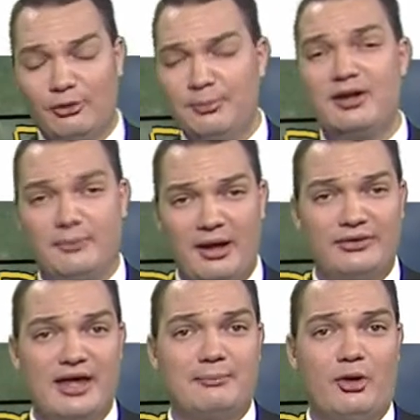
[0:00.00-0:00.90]
they'll be about
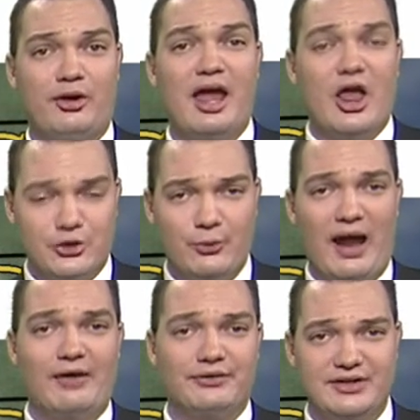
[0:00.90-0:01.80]
that mark
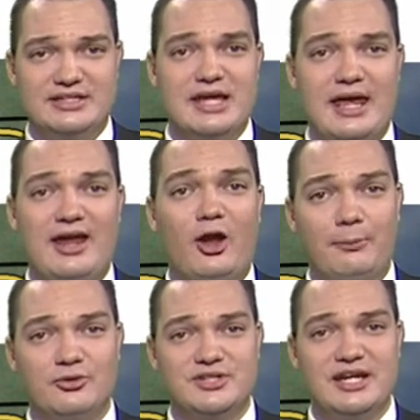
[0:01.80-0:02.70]
throughout the day.
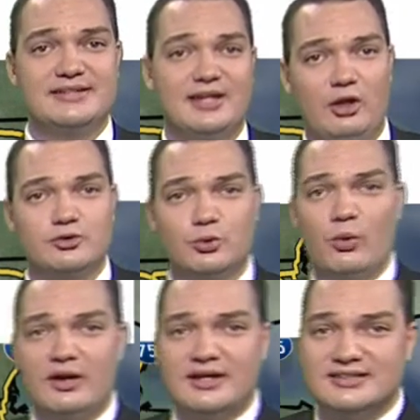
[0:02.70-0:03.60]
Upper teens and low
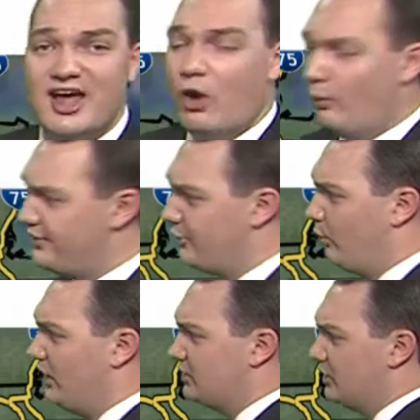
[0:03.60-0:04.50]
20s with the
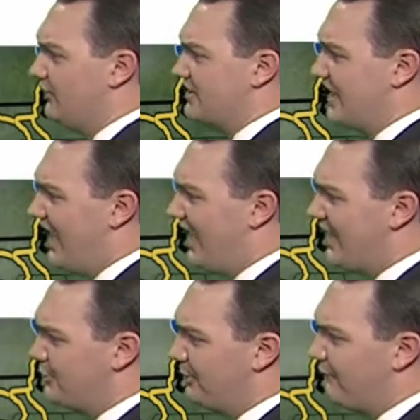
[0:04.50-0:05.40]
wind chills as
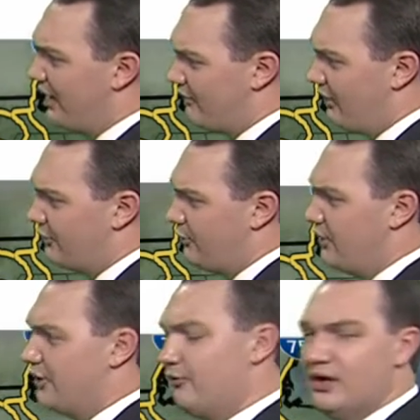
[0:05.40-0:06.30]
highs will be right around 30
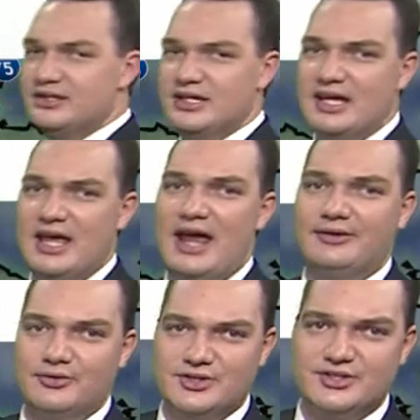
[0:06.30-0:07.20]
degrees and
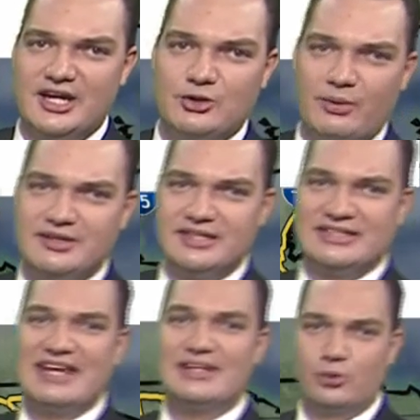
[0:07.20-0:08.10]
those sustained winds at
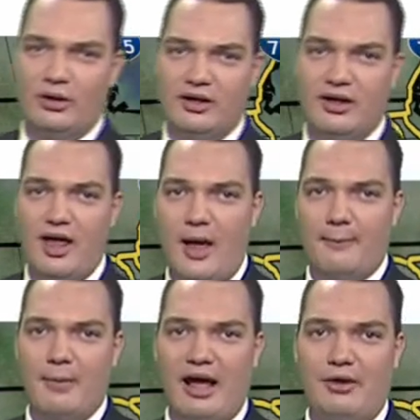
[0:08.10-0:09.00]
10 to 20
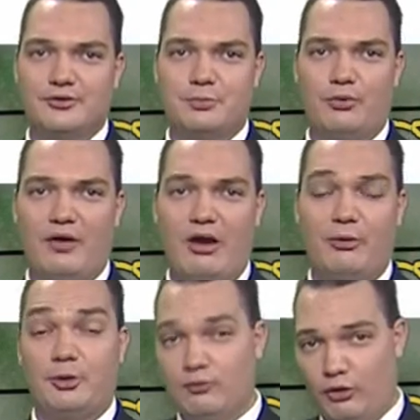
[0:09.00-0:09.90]
miles per hour.
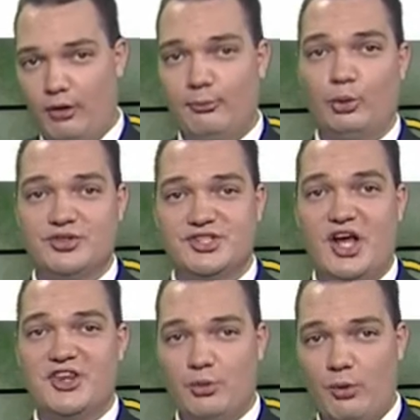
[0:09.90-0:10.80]
But overall more
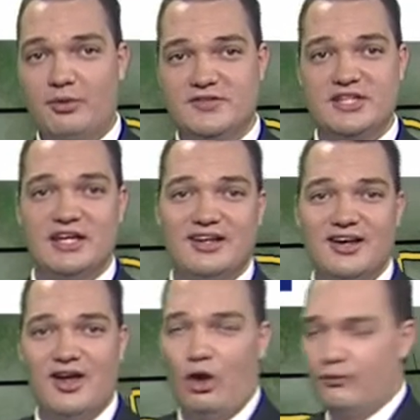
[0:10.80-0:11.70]
sun than what we've seen
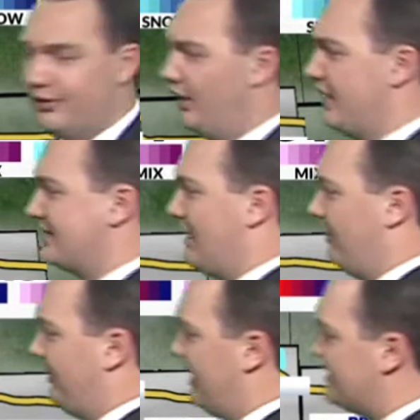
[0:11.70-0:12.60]
over the last couple
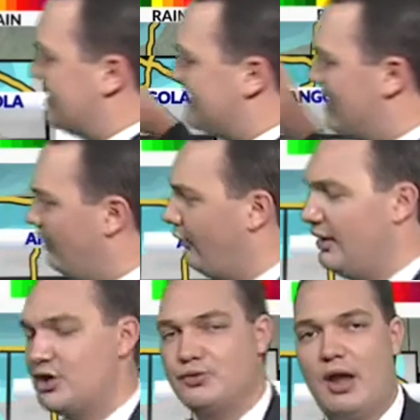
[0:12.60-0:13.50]
of days until our
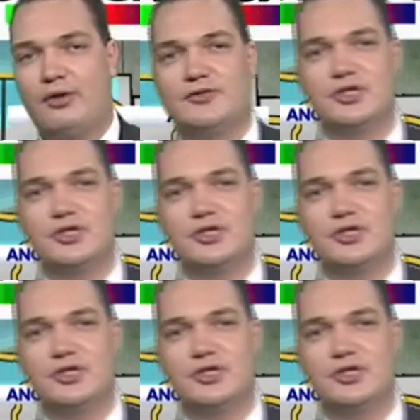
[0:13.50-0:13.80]
next round of